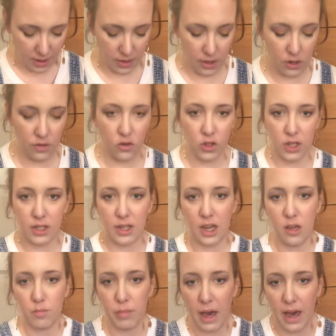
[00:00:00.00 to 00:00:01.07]
And then you've got the
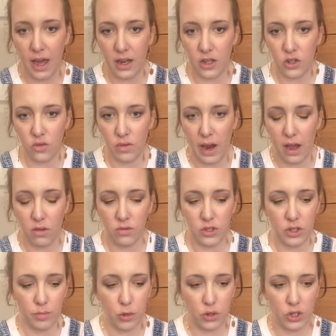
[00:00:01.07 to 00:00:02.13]
same band round
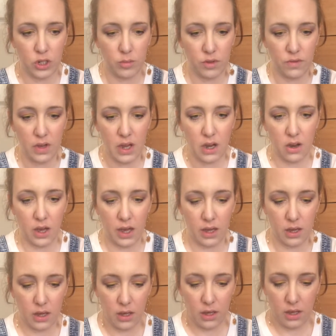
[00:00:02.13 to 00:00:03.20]
the bottom of it,
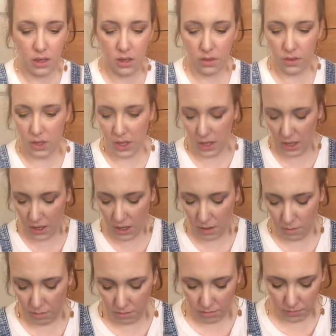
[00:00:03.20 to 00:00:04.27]
like the
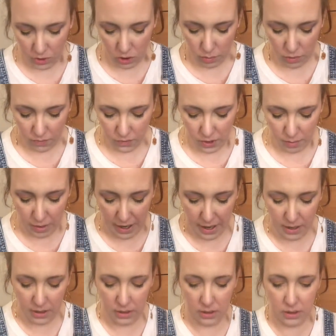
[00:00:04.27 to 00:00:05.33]
top of the
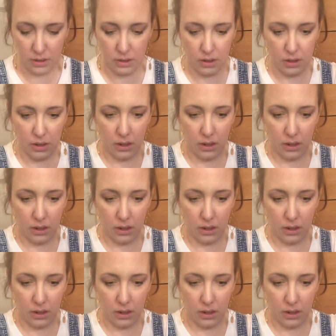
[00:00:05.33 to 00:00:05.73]
pants.